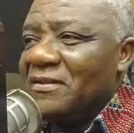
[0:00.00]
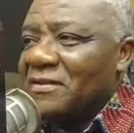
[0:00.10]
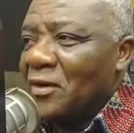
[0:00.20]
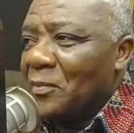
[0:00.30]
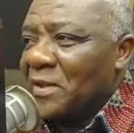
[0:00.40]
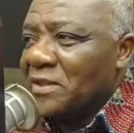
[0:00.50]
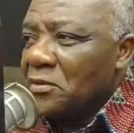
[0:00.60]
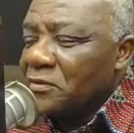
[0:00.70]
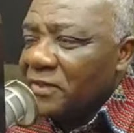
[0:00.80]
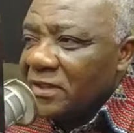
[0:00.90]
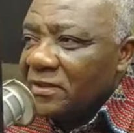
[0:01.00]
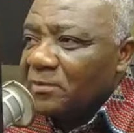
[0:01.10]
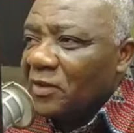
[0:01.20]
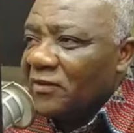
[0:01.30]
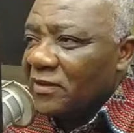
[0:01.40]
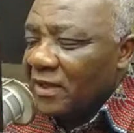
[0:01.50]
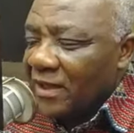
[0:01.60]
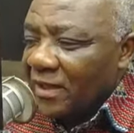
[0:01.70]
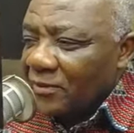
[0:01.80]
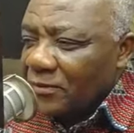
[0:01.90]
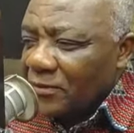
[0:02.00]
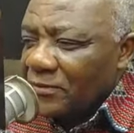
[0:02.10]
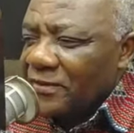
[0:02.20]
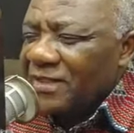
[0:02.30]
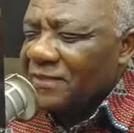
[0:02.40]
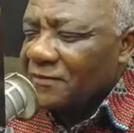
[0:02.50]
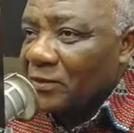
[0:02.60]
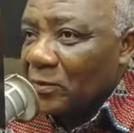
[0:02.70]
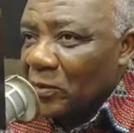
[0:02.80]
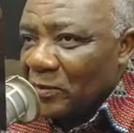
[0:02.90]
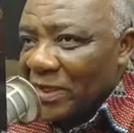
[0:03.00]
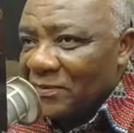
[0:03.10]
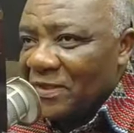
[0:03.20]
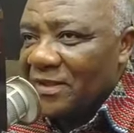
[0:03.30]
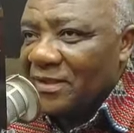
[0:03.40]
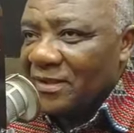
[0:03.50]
so person redevelop baby